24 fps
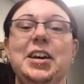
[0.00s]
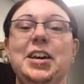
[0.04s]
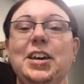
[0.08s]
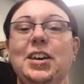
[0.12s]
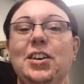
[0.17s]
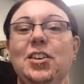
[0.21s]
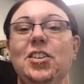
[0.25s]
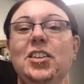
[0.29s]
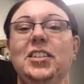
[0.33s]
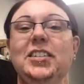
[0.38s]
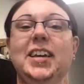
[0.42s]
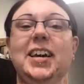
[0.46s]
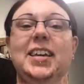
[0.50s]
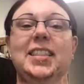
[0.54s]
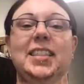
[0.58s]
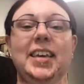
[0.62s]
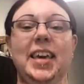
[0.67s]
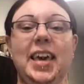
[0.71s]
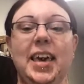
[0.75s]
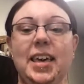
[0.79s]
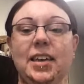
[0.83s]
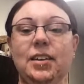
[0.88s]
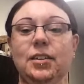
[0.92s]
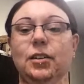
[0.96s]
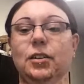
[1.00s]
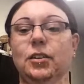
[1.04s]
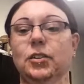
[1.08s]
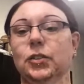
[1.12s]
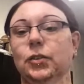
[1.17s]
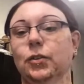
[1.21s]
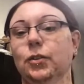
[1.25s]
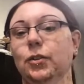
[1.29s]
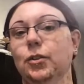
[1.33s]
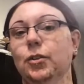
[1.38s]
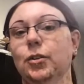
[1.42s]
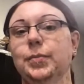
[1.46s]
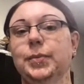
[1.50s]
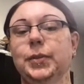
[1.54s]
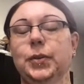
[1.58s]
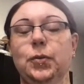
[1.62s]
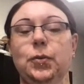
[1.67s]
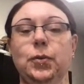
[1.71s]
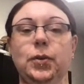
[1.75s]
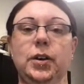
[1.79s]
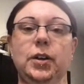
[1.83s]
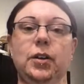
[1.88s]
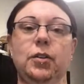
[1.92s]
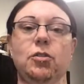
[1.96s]
She's got the candles, herbs,
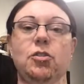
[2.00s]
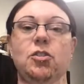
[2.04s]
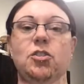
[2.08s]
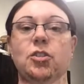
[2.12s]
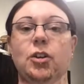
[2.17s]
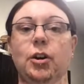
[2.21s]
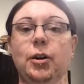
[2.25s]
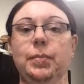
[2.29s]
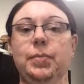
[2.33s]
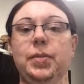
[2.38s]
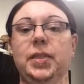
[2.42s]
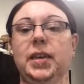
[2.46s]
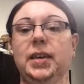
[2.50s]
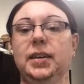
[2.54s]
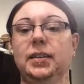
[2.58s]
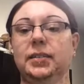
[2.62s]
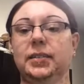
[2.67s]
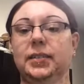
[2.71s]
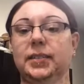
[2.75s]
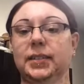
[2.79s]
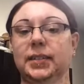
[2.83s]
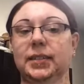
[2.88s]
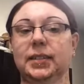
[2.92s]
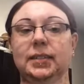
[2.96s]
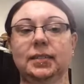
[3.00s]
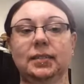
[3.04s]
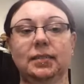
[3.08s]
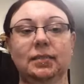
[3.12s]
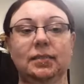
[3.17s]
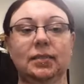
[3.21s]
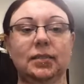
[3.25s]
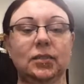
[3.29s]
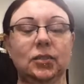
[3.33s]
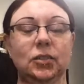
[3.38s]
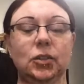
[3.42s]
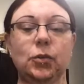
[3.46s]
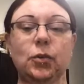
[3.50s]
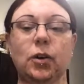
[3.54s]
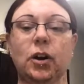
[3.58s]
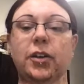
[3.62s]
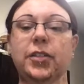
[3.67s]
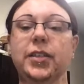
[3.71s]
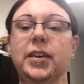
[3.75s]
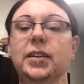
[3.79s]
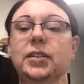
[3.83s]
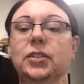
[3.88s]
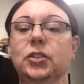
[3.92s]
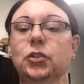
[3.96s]
oil, sharp things to do all the
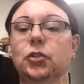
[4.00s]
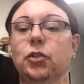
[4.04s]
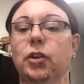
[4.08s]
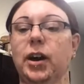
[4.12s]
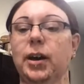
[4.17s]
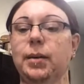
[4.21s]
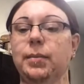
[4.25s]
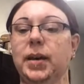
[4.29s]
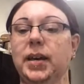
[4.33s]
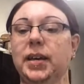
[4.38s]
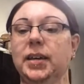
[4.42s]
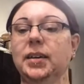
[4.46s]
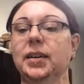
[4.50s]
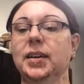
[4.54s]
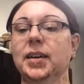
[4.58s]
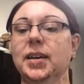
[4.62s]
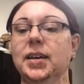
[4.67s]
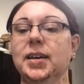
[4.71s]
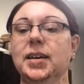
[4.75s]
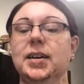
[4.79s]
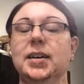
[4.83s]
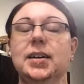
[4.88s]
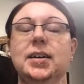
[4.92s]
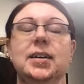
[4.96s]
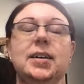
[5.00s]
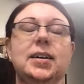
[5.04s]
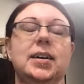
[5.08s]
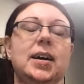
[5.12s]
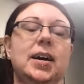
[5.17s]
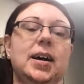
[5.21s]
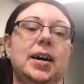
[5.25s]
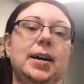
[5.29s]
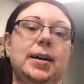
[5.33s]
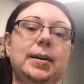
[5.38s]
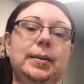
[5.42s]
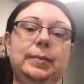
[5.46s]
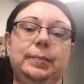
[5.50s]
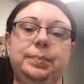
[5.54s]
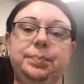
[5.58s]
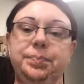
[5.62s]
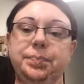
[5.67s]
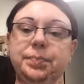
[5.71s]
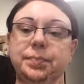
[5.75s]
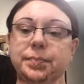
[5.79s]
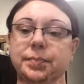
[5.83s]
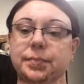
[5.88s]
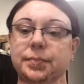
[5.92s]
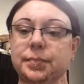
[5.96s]
inscribing. And
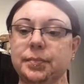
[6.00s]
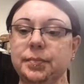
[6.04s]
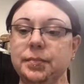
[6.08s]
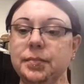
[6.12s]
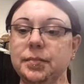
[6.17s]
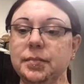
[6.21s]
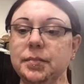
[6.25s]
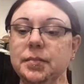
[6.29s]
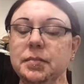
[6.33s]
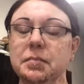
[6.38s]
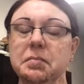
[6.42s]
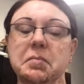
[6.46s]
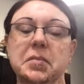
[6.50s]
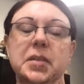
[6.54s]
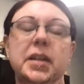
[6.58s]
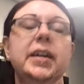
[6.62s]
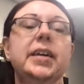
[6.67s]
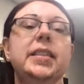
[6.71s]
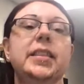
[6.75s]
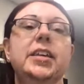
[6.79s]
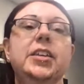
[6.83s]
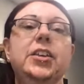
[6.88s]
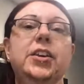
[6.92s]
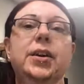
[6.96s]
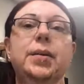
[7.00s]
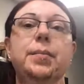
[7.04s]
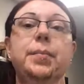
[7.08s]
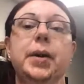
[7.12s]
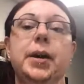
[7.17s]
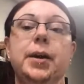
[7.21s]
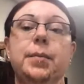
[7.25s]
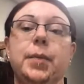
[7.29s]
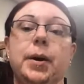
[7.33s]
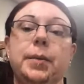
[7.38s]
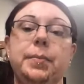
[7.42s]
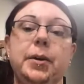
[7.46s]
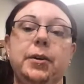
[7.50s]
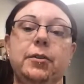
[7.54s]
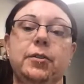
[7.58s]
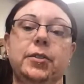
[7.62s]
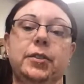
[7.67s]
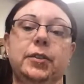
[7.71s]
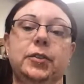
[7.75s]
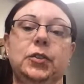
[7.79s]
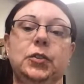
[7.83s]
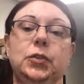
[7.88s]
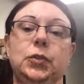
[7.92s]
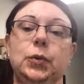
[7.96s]
then you can pick them up here at the
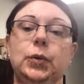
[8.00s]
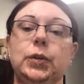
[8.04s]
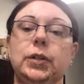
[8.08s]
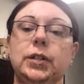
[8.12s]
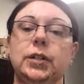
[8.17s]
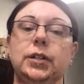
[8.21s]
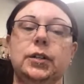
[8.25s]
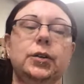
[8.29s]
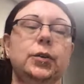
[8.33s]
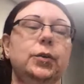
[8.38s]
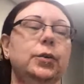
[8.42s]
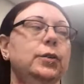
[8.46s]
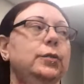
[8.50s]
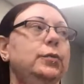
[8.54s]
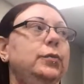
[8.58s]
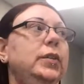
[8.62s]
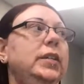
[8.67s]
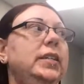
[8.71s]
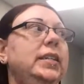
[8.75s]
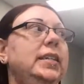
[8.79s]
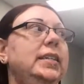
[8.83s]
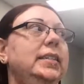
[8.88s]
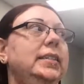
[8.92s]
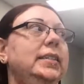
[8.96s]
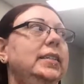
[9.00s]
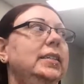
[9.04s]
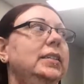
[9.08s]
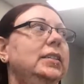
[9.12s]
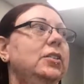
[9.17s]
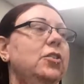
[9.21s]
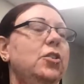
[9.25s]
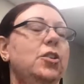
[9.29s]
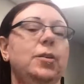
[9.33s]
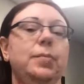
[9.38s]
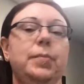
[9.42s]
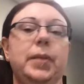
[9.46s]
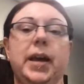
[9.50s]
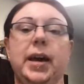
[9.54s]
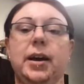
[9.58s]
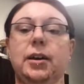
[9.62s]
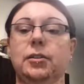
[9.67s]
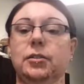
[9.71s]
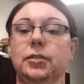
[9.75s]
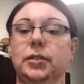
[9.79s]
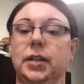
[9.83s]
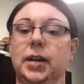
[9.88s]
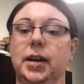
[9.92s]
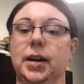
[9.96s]
store, or if we need to ship it out,